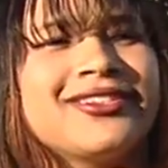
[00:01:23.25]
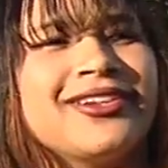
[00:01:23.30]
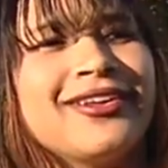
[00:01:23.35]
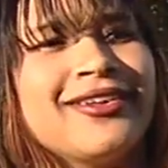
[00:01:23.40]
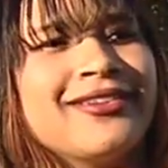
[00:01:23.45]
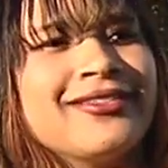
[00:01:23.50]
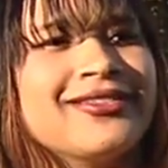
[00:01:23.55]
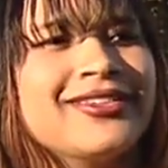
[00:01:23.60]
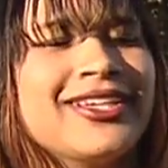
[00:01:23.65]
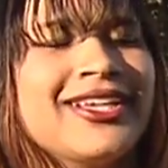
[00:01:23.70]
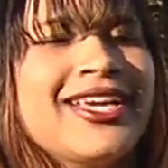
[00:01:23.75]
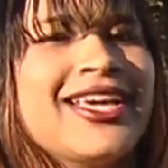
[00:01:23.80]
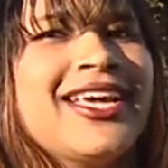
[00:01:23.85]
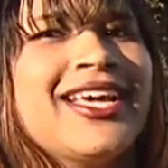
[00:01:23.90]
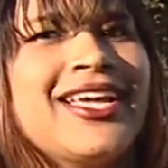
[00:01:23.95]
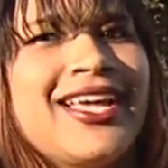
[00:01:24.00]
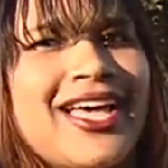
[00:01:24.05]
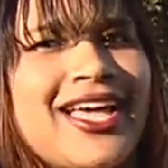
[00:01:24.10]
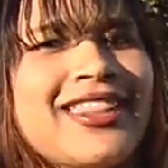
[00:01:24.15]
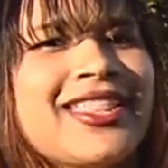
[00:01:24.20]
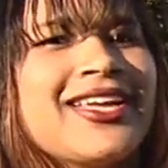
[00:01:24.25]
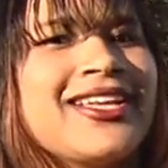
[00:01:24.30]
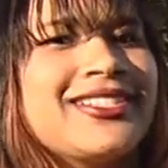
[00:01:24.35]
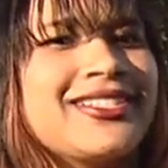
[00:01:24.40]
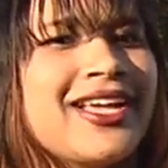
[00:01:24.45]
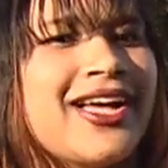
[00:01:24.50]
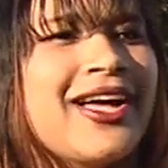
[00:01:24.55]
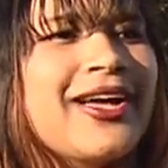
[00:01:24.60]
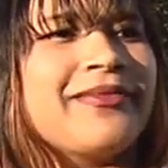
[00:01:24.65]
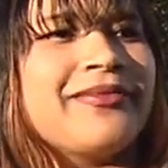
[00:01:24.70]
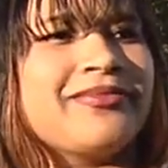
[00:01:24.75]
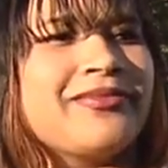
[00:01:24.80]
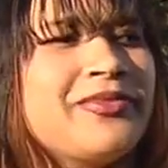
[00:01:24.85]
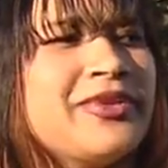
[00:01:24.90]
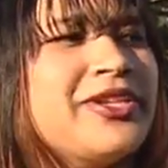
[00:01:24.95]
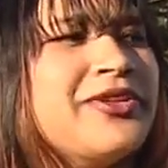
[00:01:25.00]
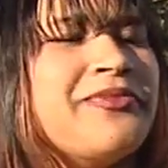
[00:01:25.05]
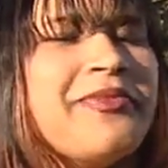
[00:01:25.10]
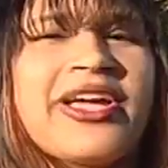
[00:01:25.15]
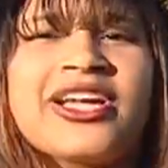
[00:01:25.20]
You know, I think it's time
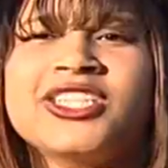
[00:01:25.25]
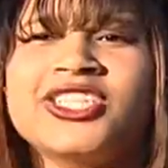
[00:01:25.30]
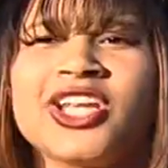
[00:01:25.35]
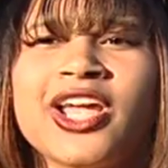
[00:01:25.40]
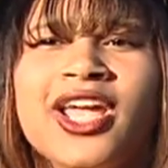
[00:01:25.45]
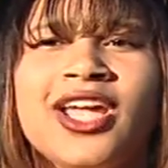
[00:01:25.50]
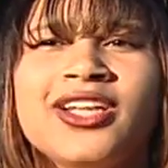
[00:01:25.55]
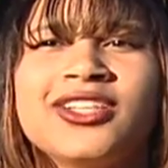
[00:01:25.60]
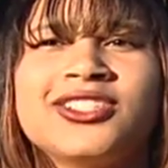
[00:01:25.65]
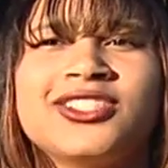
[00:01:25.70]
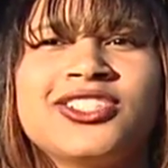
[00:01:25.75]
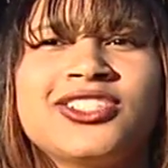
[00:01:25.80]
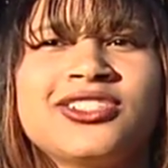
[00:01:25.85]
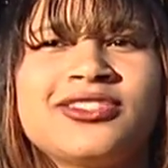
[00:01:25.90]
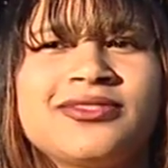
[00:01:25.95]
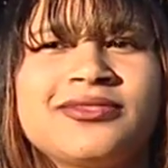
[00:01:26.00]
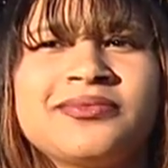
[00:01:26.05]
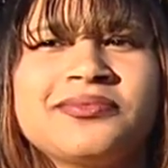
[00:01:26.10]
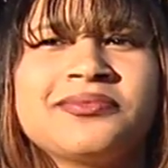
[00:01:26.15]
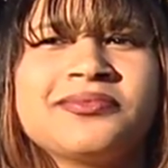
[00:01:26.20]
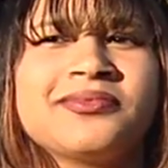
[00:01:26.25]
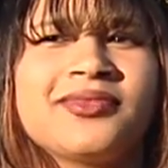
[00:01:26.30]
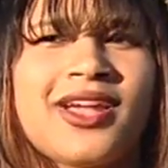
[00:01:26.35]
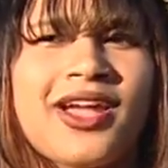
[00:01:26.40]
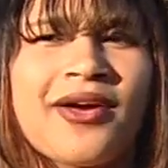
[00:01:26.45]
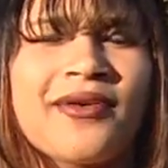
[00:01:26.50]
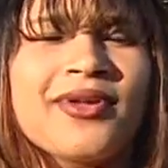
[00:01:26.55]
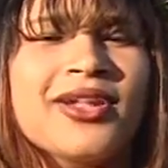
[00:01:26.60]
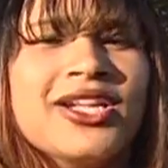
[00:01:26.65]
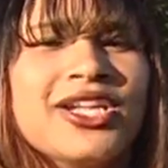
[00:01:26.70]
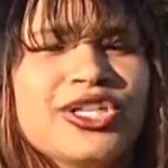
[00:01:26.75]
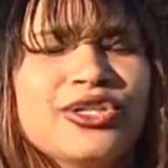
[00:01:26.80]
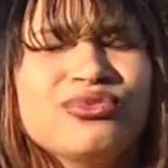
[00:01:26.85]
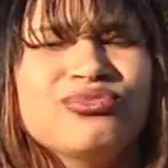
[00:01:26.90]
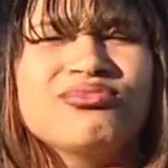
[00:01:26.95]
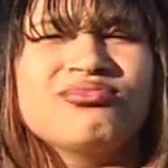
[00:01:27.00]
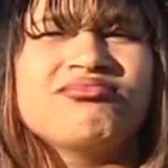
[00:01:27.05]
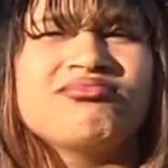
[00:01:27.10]
we do make a change. I really do.